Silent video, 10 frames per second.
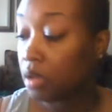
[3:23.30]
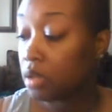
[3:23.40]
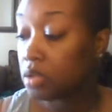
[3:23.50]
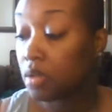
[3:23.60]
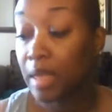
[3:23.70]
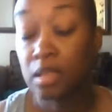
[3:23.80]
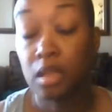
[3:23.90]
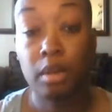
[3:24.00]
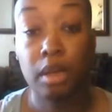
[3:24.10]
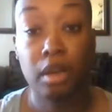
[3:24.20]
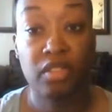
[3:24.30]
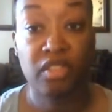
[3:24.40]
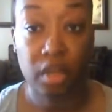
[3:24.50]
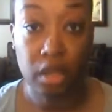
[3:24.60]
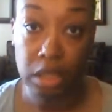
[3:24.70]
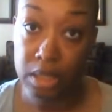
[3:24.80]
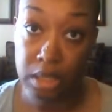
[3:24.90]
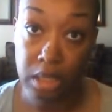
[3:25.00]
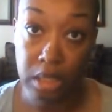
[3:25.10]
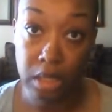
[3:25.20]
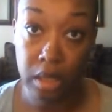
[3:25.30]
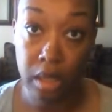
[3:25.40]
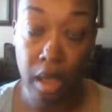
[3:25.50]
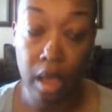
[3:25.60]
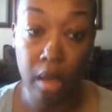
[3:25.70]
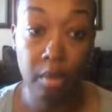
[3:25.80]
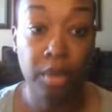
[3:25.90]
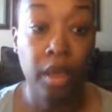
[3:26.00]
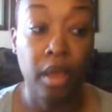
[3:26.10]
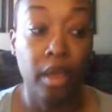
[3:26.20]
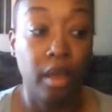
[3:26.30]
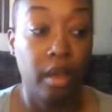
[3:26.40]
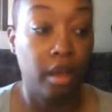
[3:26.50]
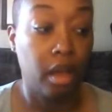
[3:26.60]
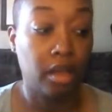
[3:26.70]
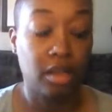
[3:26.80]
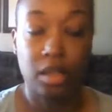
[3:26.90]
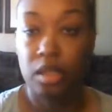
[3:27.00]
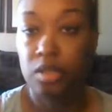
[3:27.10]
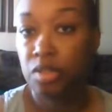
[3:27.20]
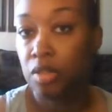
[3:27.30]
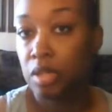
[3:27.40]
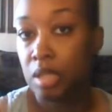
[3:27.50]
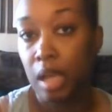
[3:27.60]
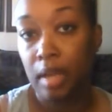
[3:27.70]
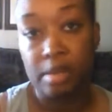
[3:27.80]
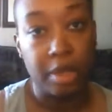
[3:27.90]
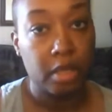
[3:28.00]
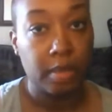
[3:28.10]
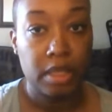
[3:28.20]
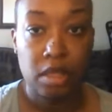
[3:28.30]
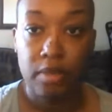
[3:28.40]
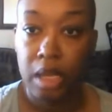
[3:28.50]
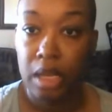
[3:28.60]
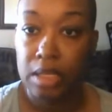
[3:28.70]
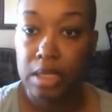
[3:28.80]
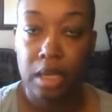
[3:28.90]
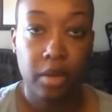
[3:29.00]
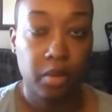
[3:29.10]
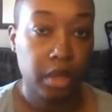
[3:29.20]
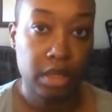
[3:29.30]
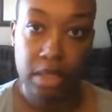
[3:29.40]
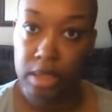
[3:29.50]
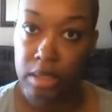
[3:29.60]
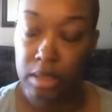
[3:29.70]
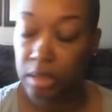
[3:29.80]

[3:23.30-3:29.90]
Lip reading: So that's going to be enough for cleansing. A good cleanser does not have to be expensive. Like I said, it really doesn't.